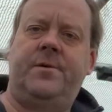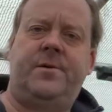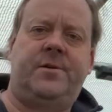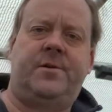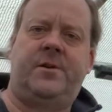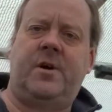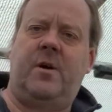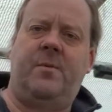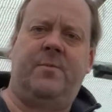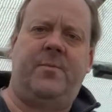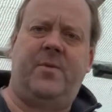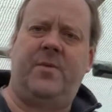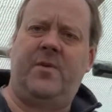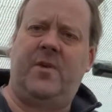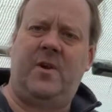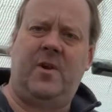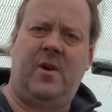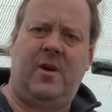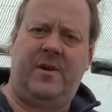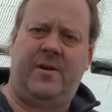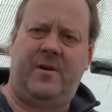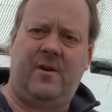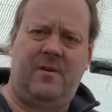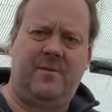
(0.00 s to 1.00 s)
Don't put the
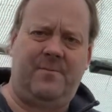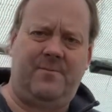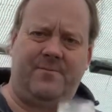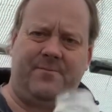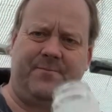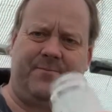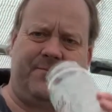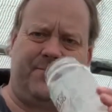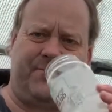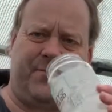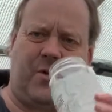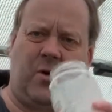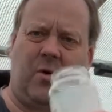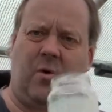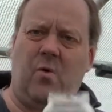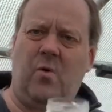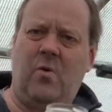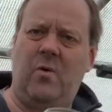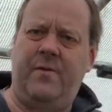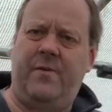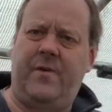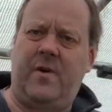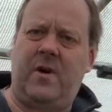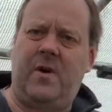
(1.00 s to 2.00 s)
lid on, or
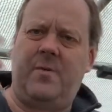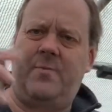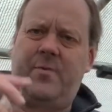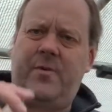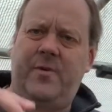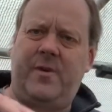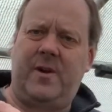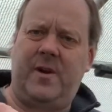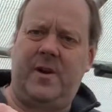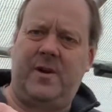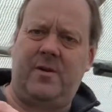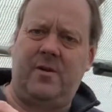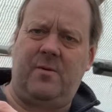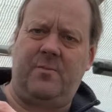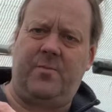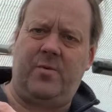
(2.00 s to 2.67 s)
if you're going to put the lid on,